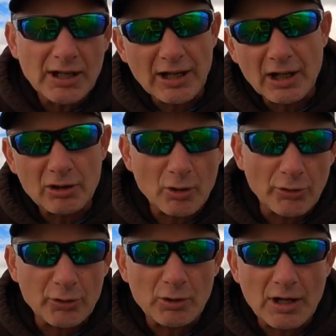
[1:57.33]
And I'll go
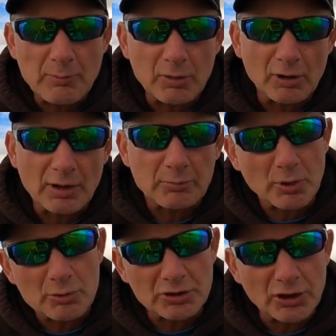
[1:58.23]
through a couple
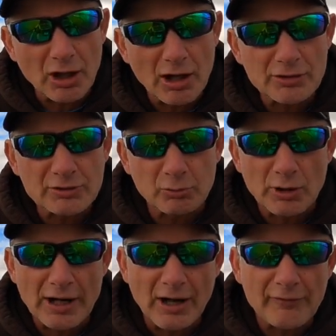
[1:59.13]
pros and cons
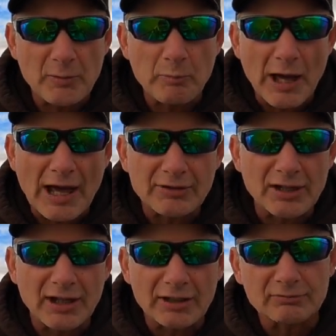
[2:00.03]
right off the bat
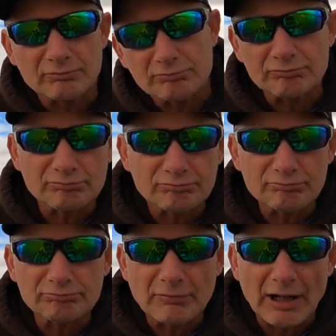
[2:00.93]
that
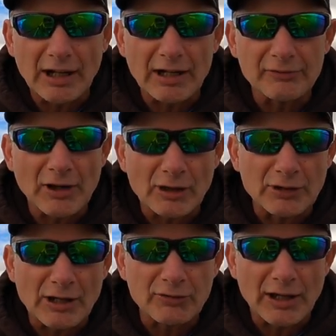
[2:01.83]
I found out